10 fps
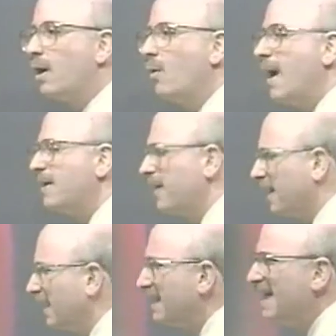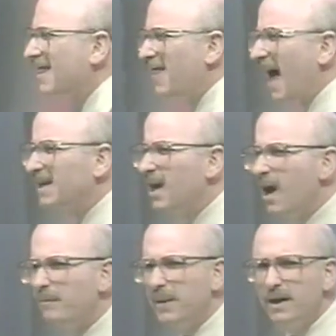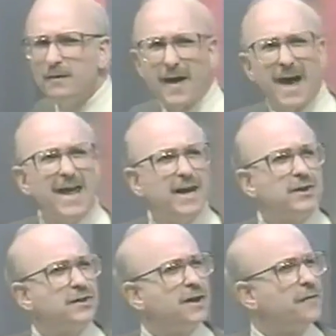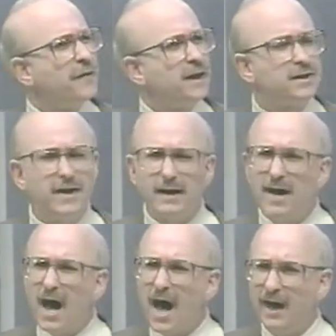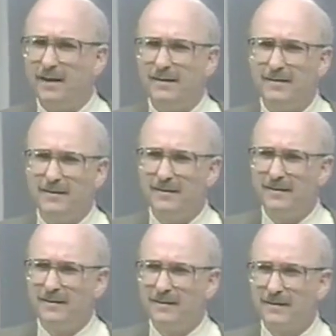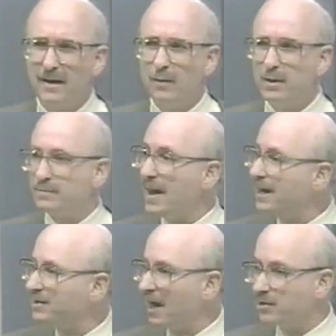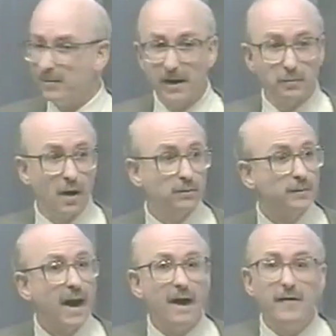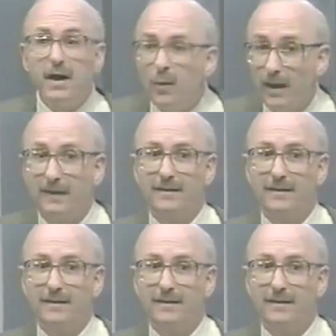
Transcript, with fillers: away thinking, that company or that agency thinks they're God, okay. which may exacerbate a problem you have anyway.